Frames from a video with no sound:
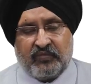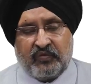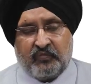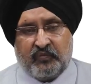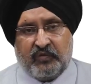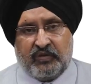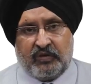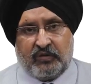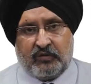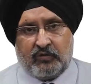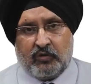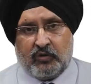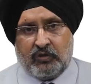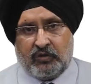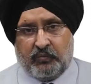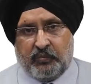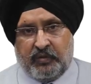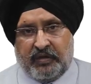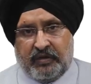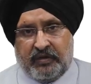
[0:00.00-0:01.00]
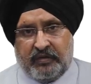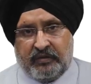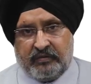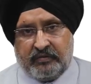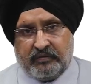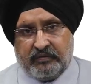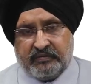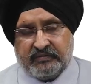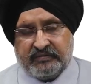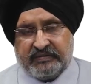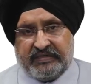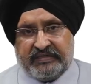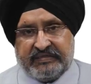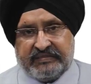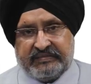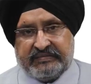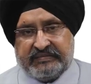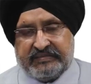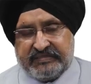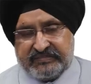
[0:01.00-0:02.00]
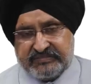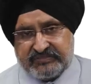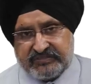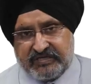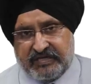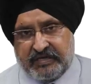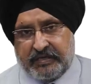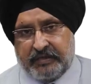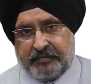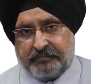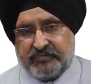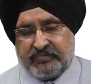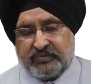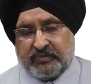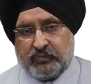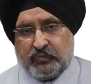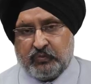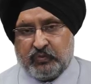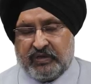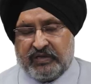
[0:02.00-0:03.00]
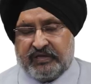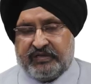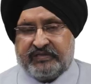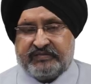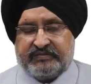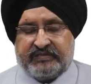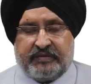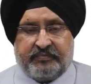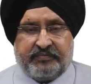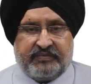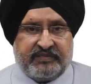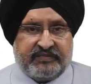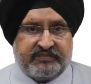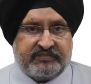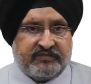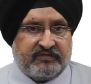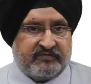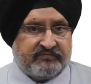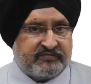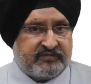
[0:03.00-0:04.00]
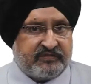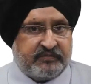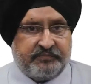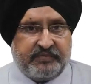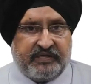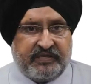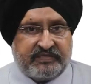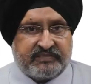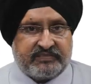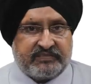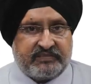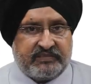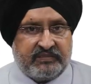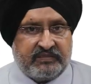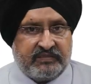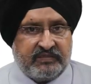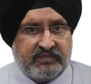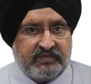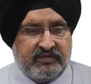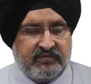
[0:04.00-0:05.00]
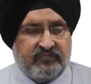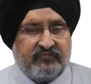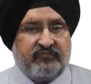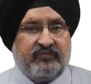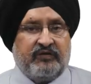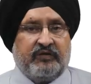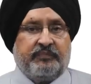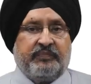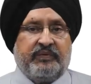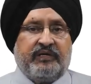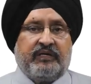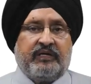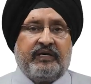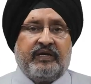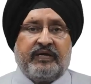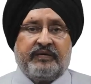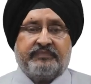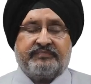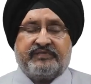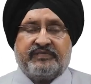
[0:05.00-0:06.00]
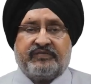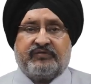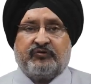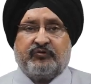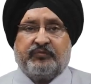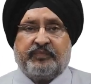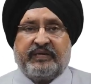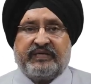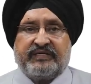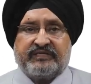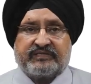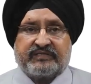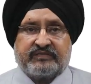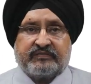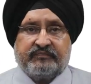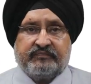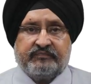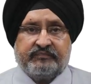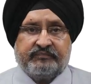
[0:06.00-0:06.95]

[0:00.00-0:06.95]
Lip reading: We are all aware that this time Term 1 examination of CBSE will be MCQ based.